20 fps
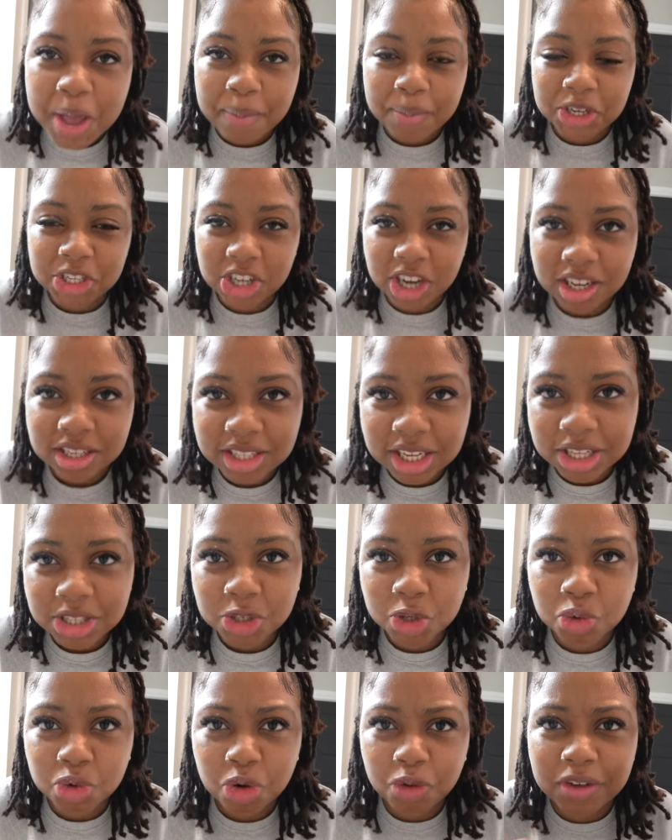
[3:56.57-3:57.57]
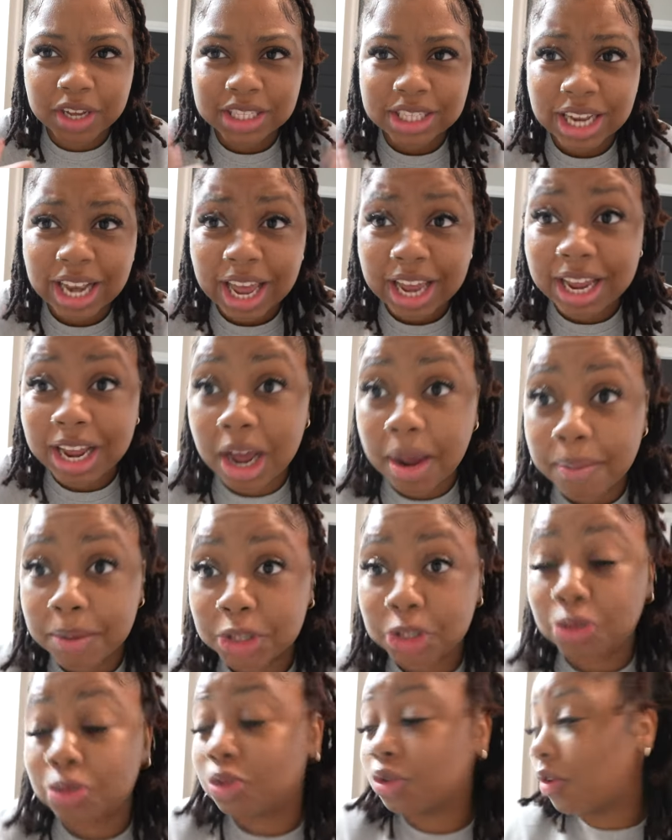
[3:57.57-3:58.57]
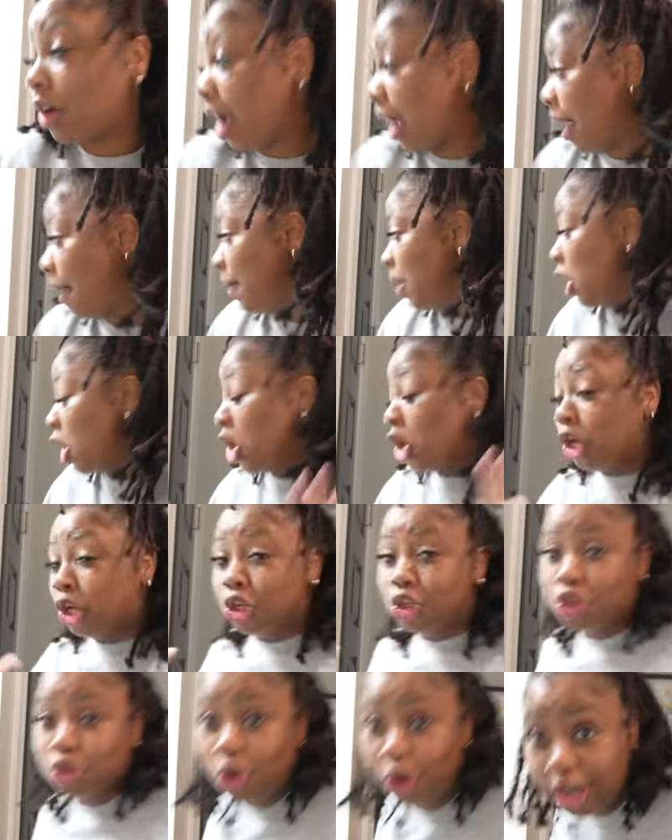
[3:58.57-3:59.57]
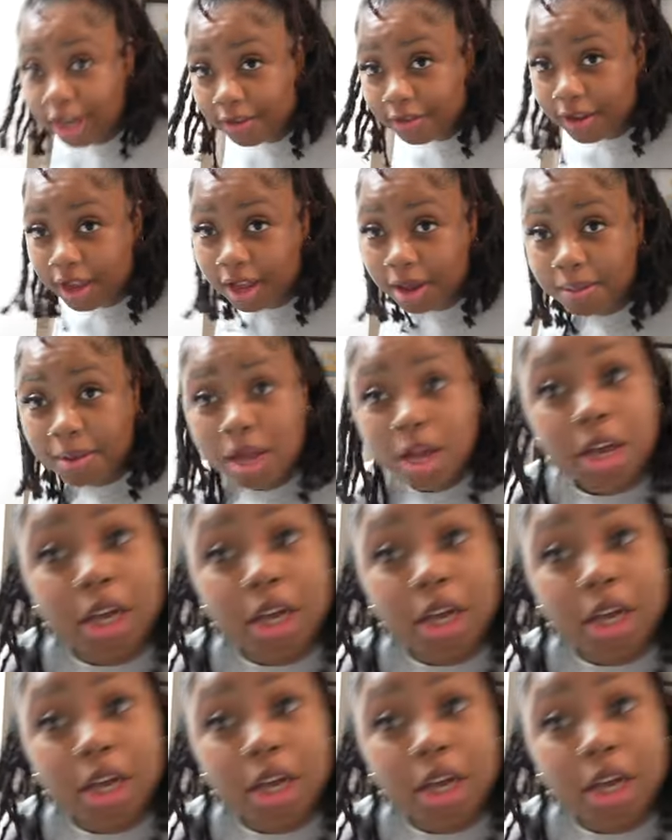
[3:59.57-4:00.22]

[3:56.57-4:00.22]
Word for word: But y'all stay tuned. Don't forget to like, comment, subscribe. Join the fam,